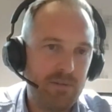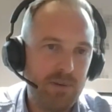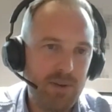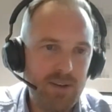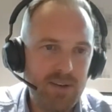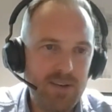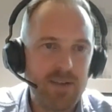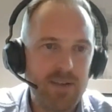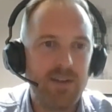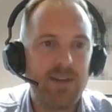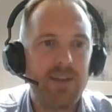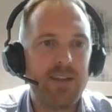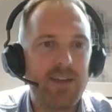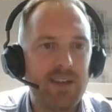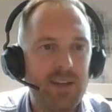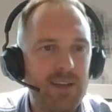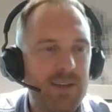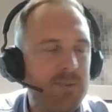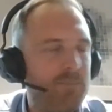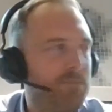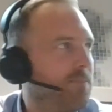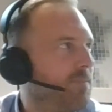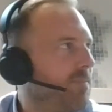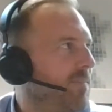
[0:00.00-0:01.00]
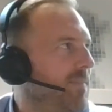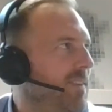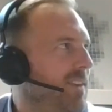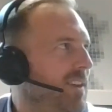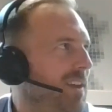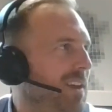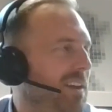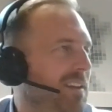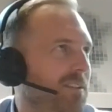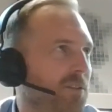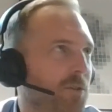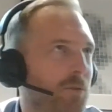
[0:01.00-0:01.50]
there is
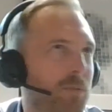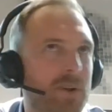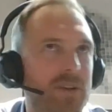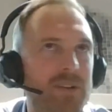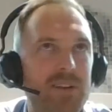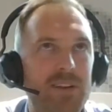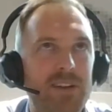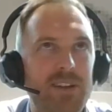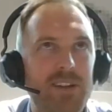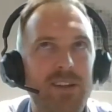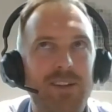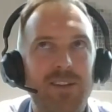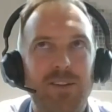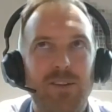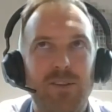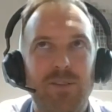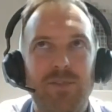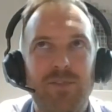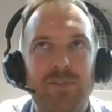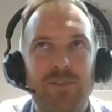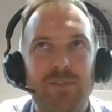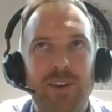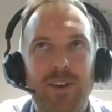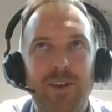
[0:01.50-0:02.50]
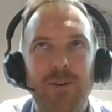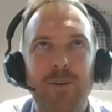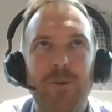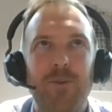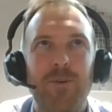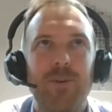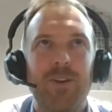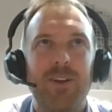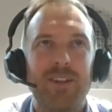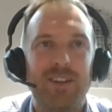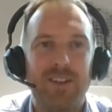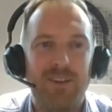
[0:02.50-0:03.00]
it's almost like you
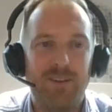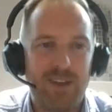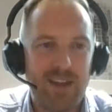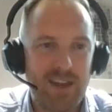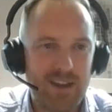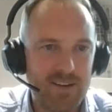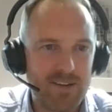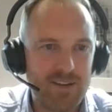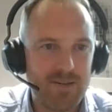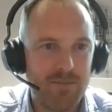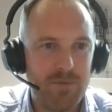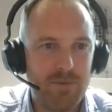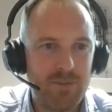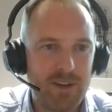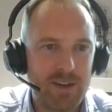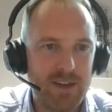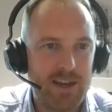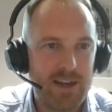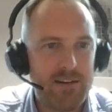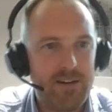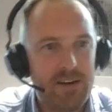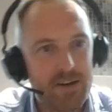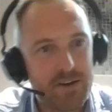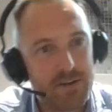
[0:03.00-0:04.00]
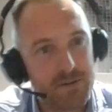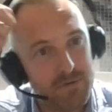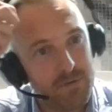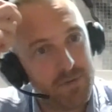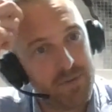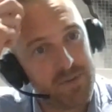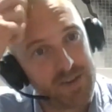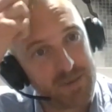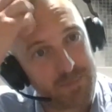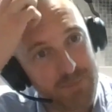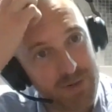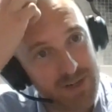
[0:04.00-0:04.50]
feel like you get some of the
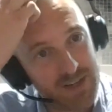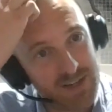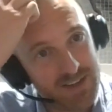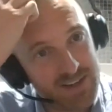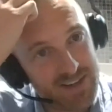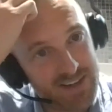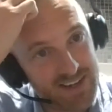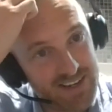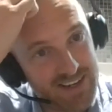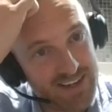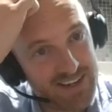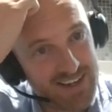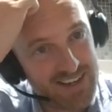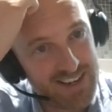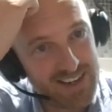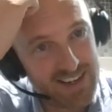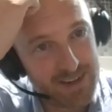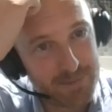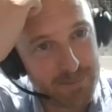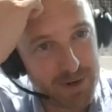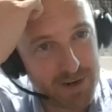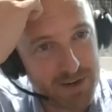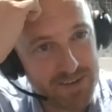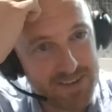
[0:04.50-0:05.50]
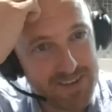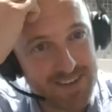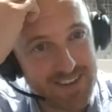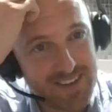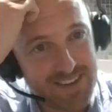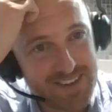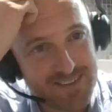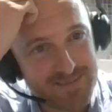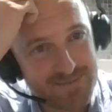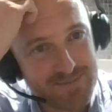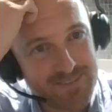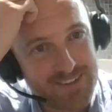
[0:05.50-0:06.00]
character of somebody in
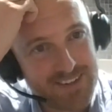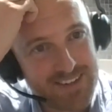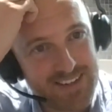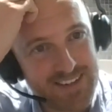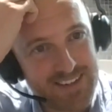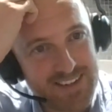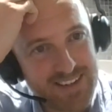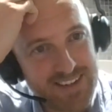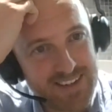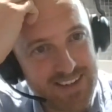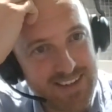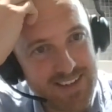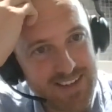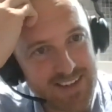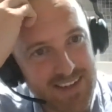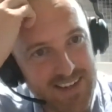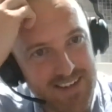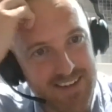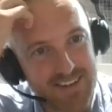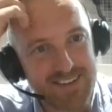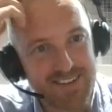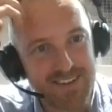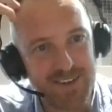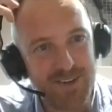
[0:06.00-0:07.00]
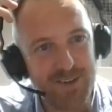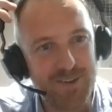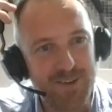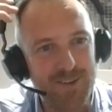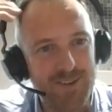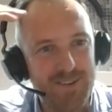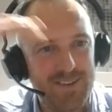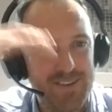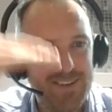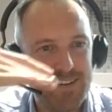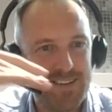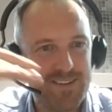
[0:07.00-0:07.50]
amongst it. And so
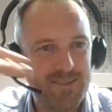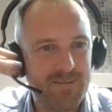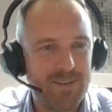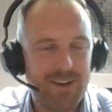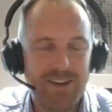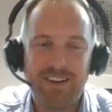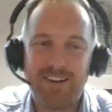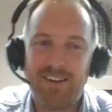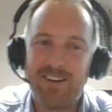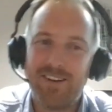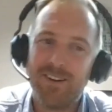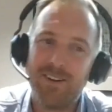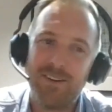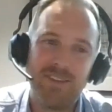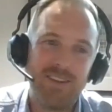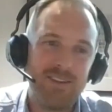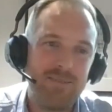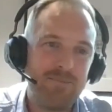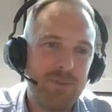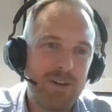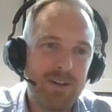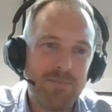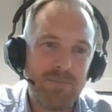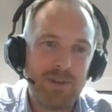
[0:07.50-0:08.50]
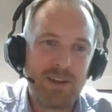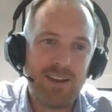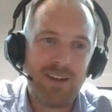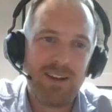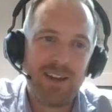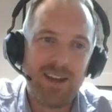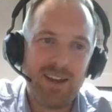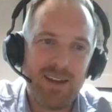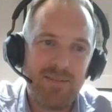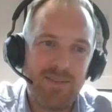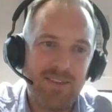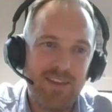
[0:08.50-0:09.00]
I don't know, there must
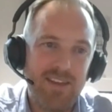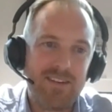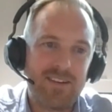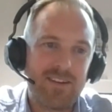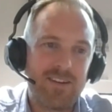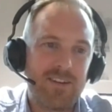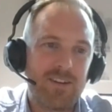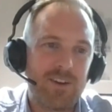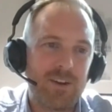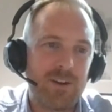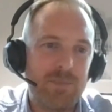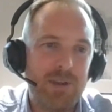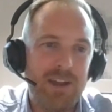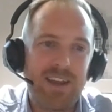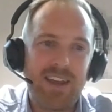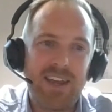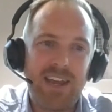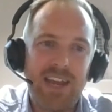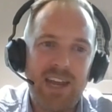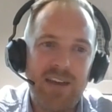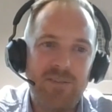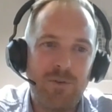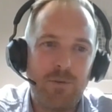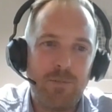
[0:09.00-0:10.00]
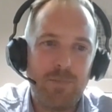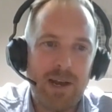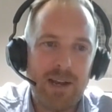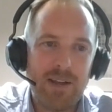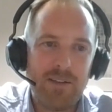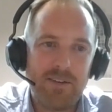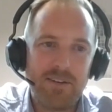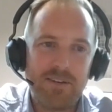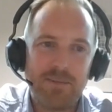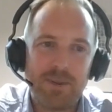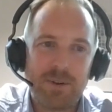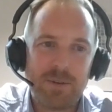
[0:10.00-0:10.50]
be there's got to be a careful
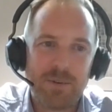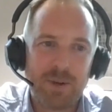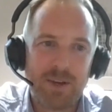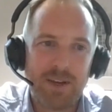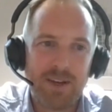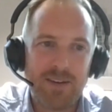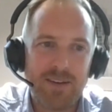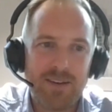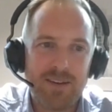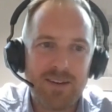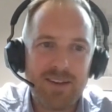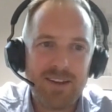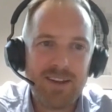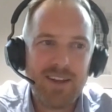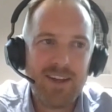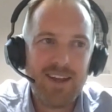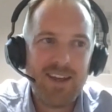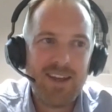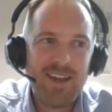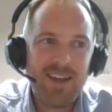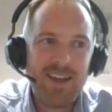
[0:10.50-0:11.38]
balance between